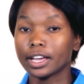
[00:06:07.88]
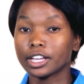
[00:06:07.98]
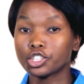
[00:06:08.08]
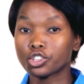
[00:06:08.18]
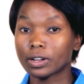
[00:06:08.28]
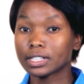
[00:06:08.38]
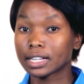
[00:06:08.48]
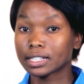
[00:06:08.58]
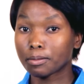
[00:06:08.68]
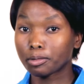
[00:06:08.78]
Insurance
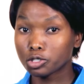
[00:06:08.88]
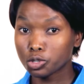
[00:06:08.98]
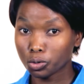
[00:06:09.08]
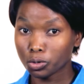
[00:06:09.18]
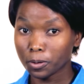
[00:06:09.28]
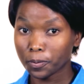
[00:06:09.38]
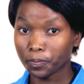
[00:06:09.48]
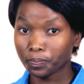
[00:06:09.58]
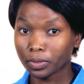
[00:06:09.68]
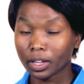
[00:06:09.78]
example 2.
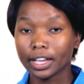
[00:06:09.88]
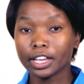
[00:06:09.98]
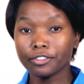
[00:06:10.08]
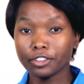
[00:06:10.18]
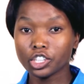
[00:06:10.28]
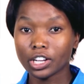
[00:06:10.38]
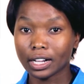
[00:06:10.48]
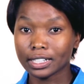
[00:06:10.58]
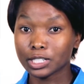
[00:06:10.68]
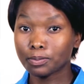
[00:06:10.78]
If your
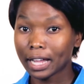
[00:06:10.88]
child is